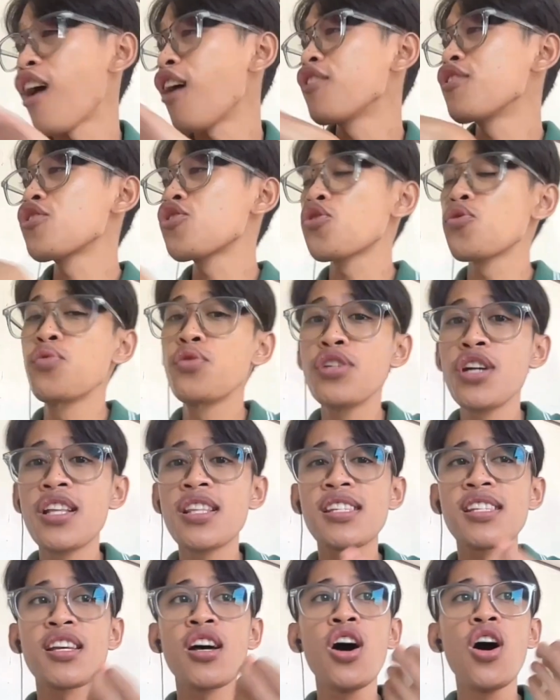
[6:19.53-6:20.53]
other
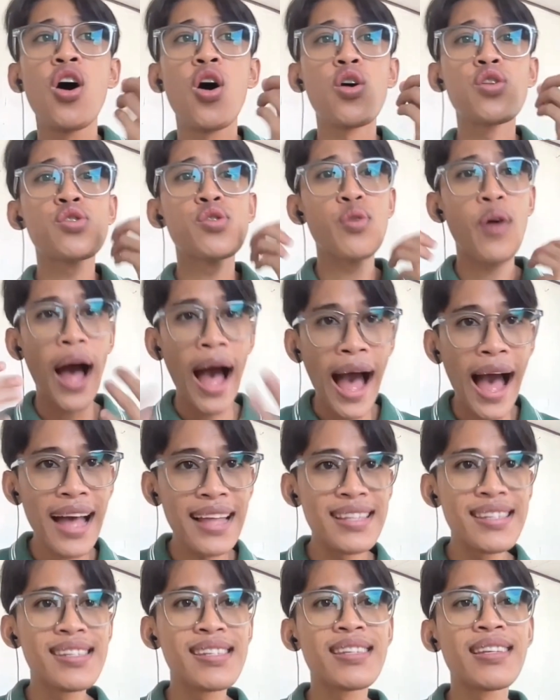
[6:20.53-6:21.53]
students also
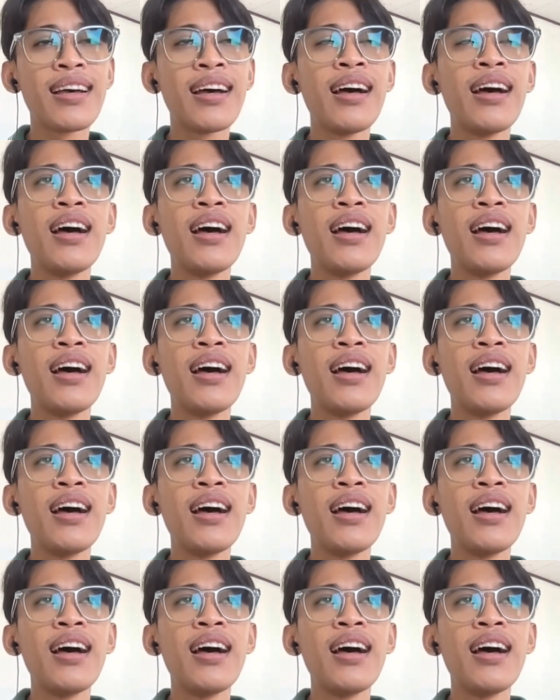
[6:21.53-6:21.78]
adds.